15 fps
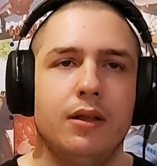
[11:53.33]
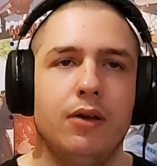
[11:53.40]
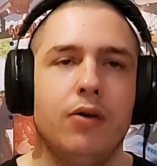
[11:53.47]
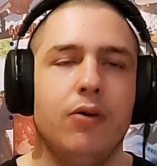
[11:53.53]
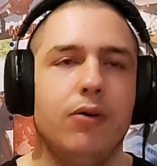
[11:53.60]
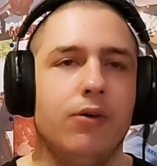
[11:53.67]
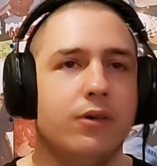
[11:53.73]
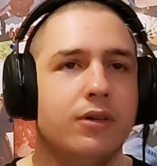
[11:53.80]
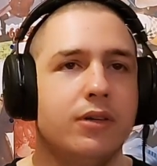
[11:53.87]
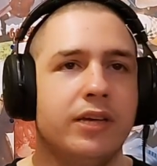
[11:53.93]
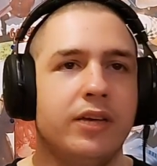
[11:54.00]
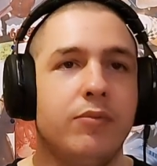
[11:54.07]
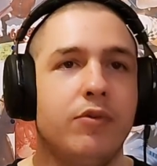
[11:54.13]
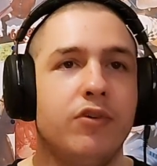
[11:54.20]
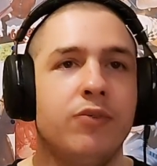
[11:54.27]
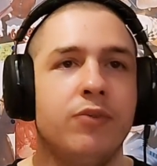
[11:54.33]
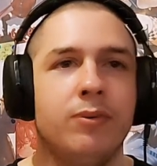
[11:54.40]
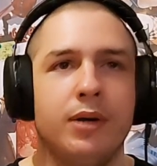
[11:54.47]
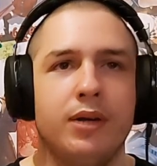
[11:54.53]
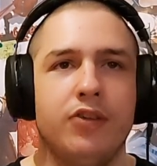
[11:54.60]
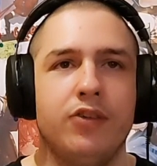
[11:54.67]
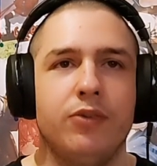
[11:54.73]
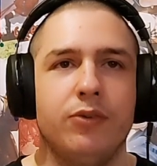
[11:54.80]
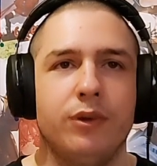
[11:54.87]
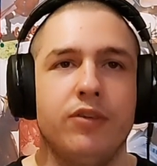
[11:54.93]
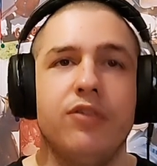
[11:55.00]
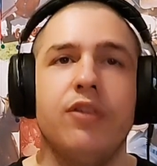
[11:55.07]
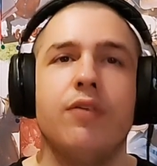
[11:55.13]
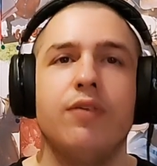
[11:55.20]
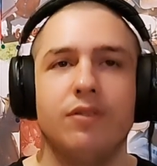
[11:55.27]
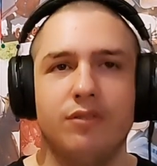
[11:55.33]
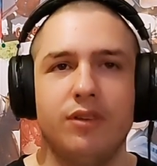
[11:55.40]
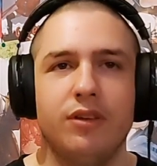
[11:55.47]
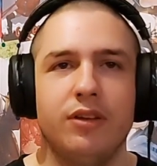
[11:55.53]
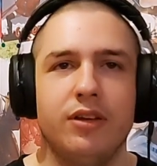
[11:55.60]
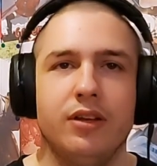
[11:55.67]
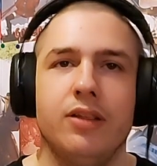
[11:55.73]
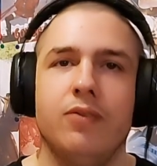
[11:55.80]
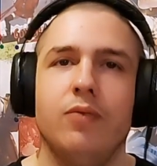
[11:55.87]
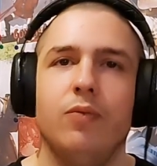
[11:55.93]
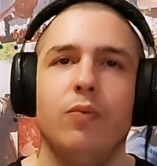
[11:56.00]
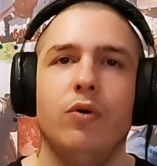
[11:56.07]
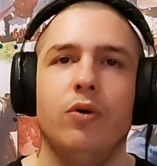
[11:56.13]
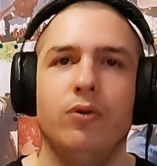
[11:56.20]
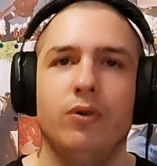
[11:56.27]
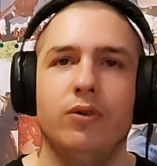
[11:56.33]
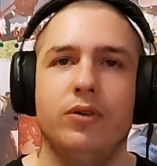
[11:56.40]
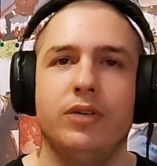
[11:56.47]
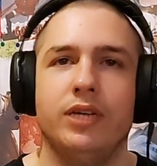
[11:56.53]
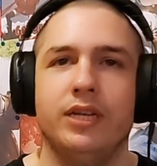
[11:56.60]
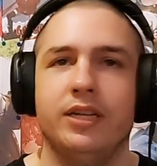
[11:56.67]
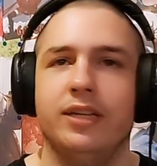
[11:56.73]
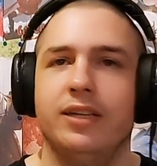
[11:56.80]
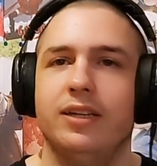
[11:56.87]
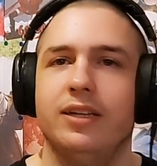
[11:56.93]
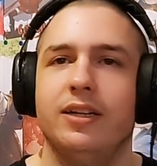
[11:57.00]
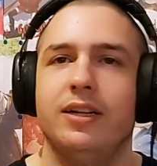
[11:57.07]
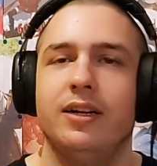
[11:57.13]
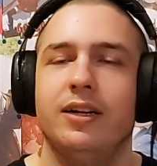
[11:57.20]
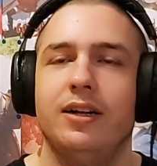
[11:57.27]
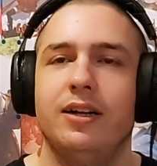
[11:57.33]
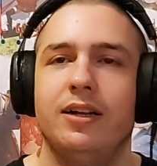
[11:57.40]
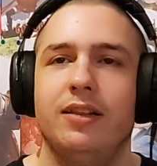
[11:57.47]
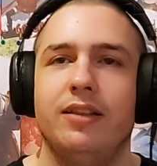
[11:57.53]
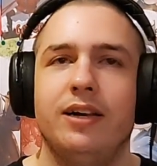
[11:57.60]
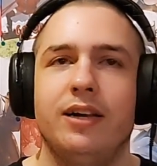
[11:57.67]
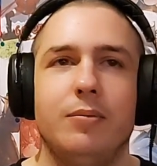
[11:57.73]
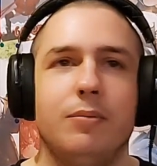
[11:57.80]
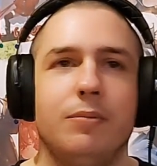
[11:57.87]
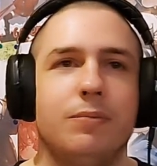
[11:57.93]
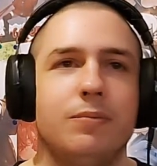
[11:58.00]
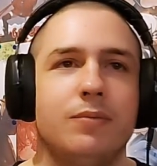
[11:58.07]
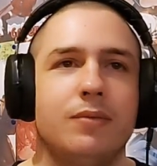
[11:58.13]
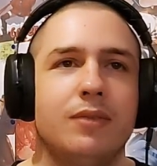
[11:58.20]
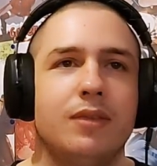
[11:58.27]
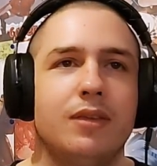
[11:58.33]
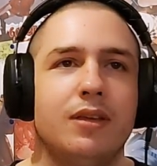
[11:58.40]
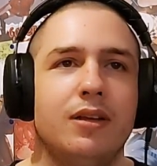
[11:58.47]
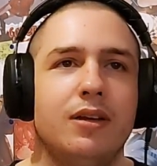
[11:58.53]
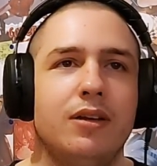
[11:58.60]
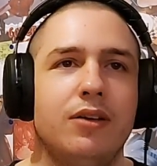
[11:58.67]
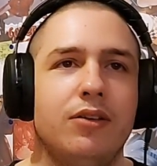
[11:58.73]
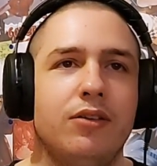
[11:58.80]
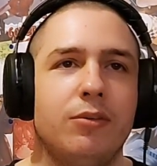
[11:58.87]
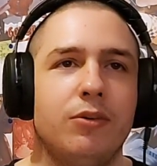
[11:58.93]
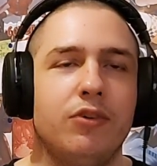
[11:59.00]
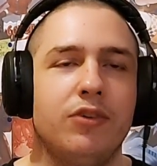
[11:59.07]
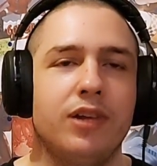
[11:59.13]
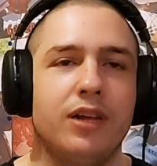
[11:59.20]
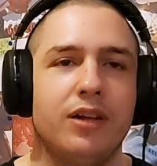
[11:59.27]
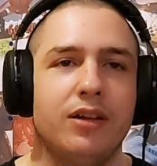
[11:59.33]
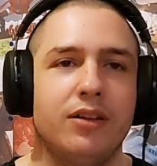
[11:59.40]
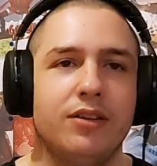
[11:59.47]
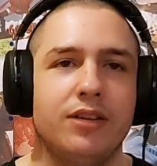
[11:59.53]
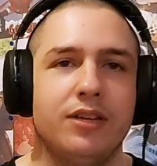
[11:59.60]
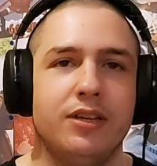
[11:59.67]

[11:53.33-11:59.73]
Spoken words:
Oh, it blows my mind that she was only 17 here. Whoa, okay. Damn. So much talent